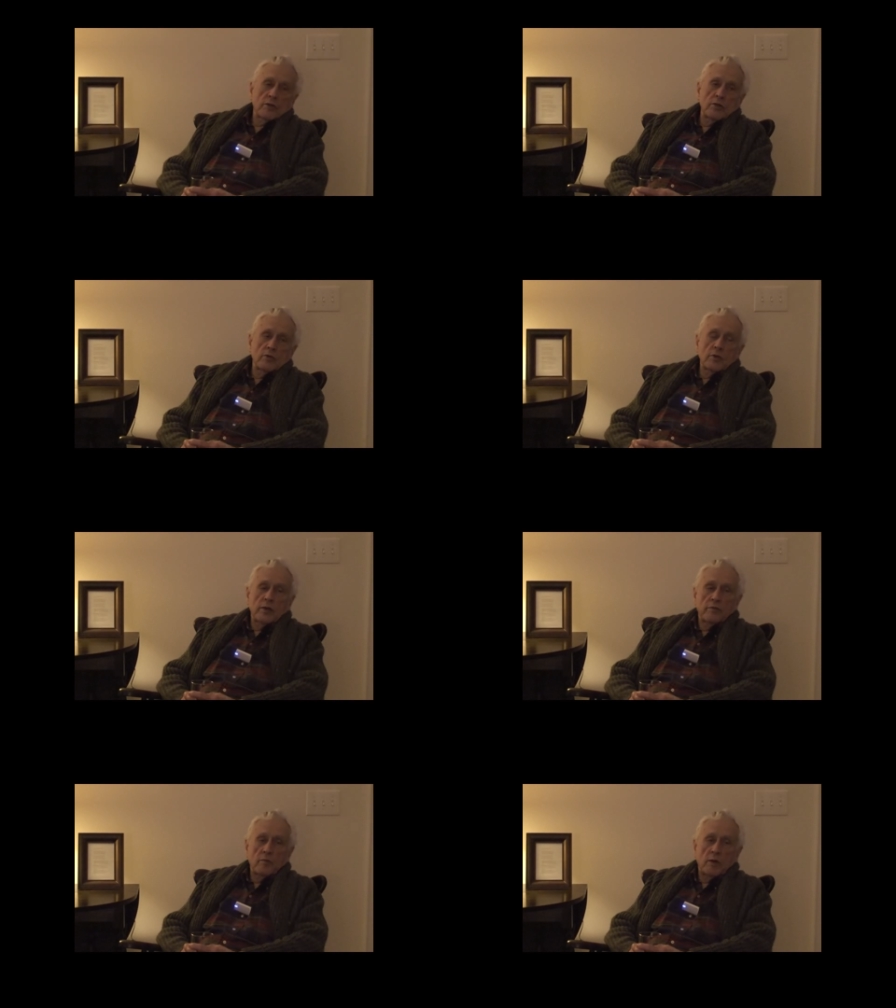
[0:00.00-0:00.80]
to know
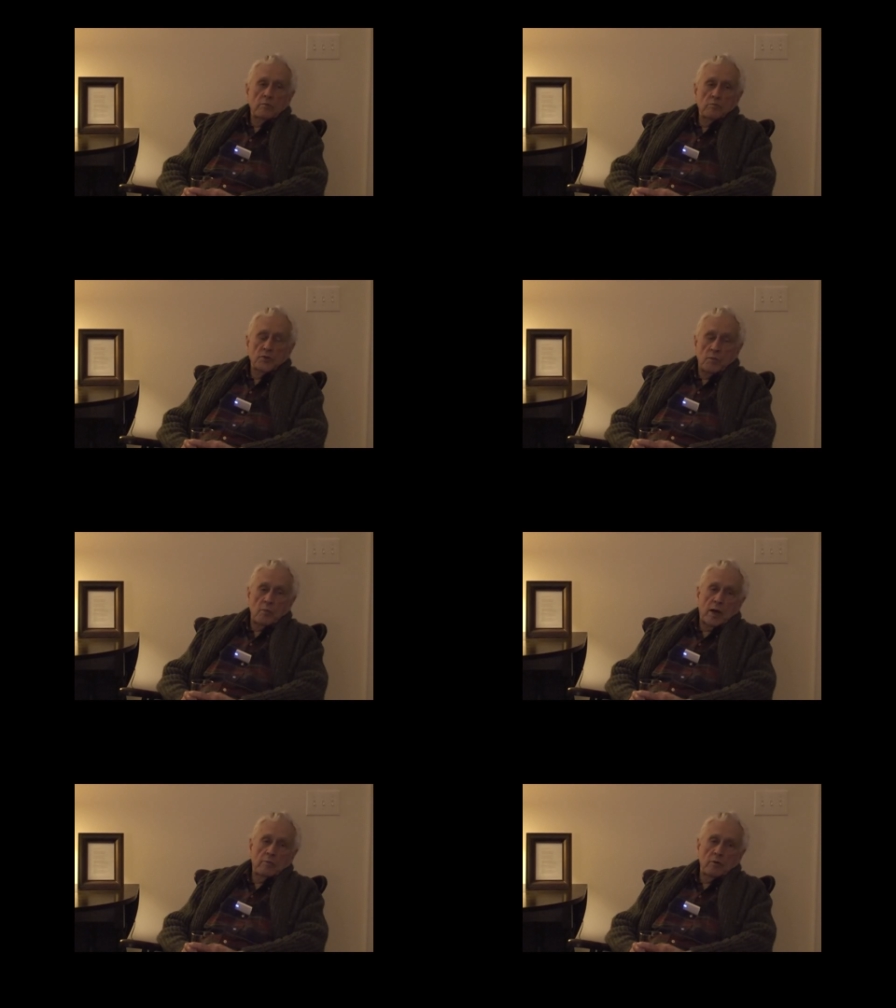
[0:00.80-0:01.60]
enough about some
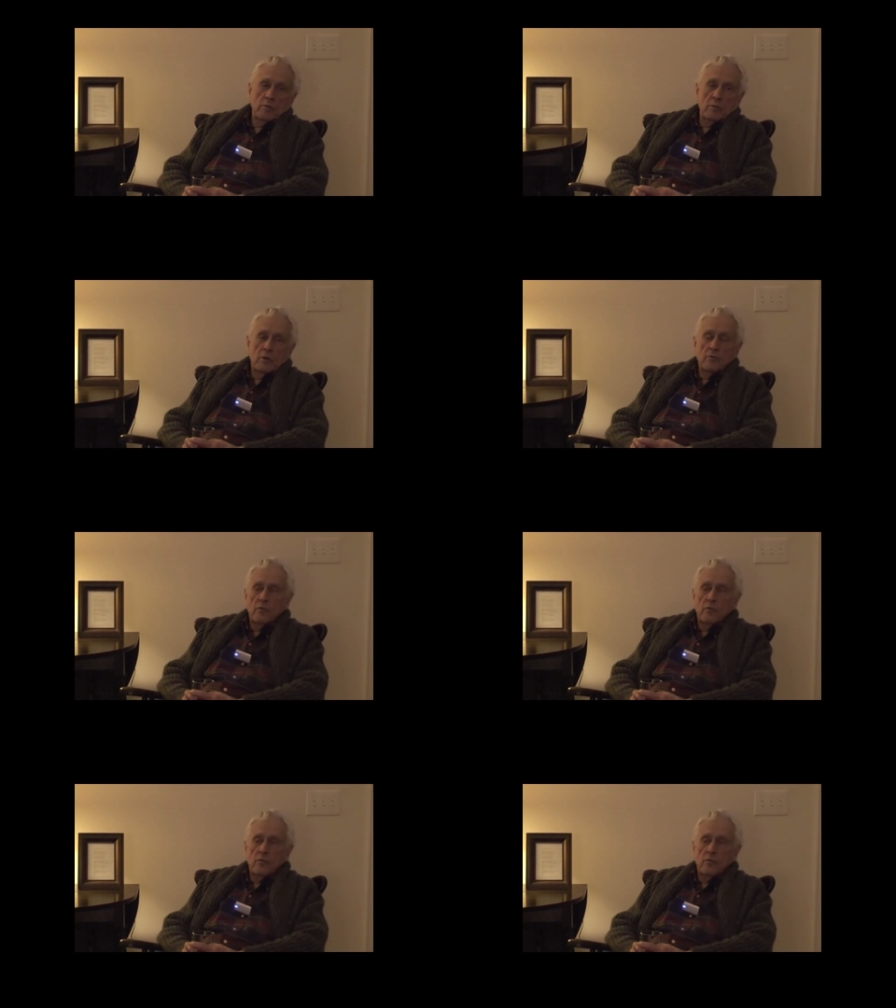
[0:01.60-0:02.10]
Bible